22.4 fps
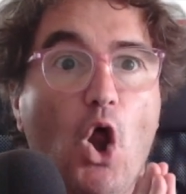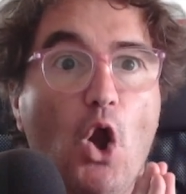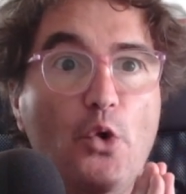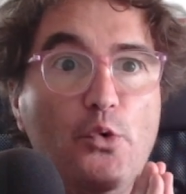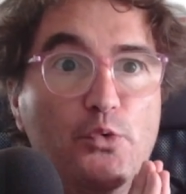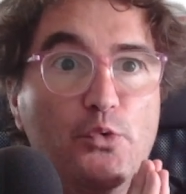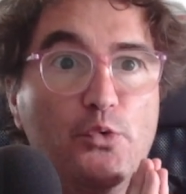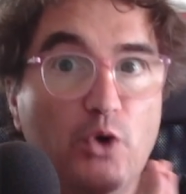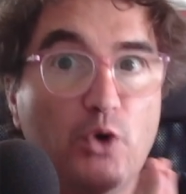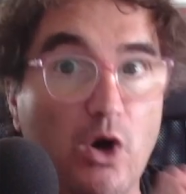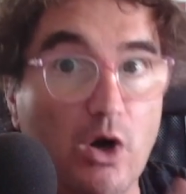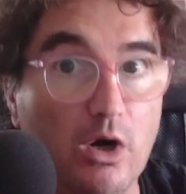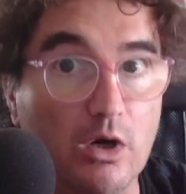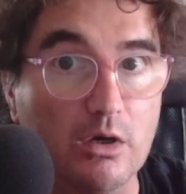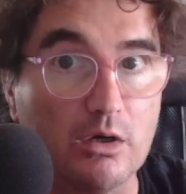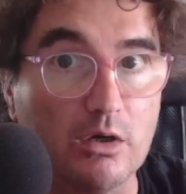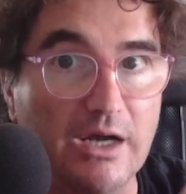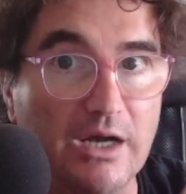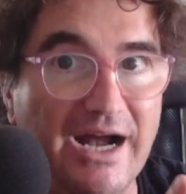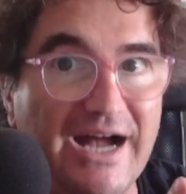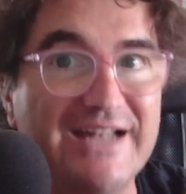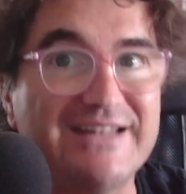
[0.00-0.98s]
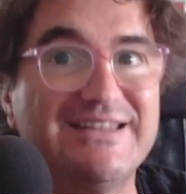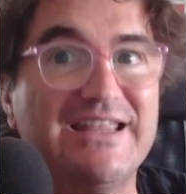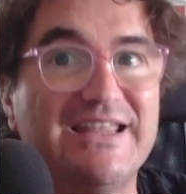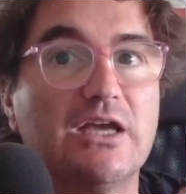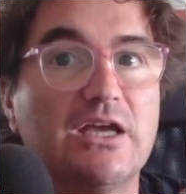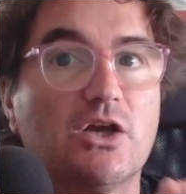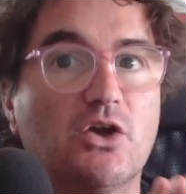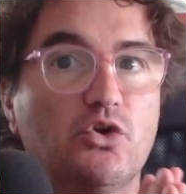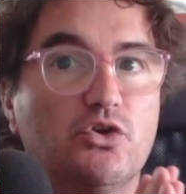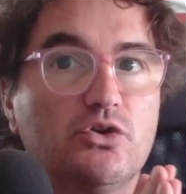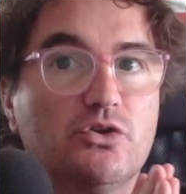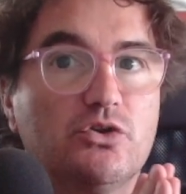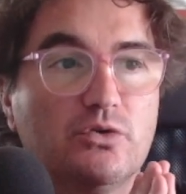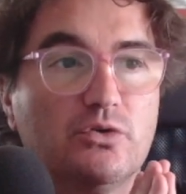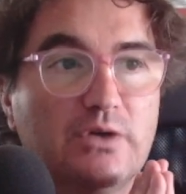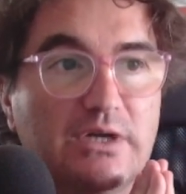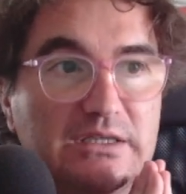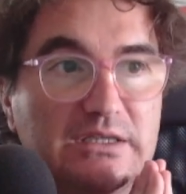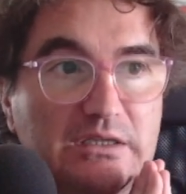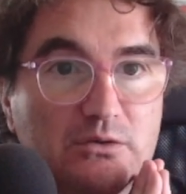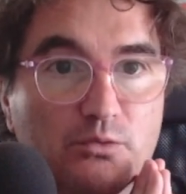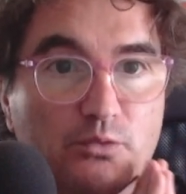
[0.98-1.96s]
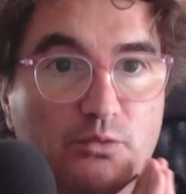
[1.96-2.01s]
wrong, and they are going to
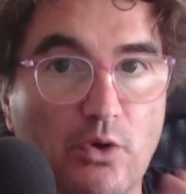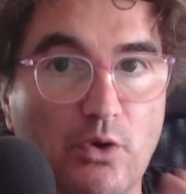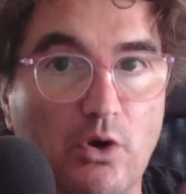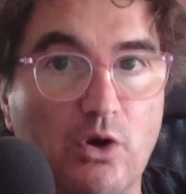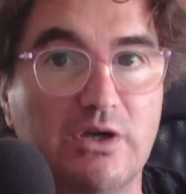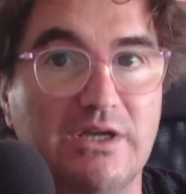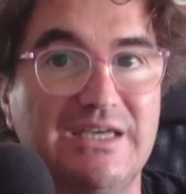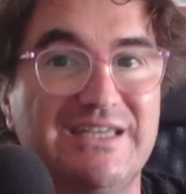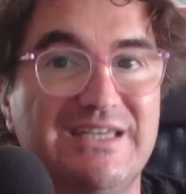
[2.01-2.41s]
get it wrong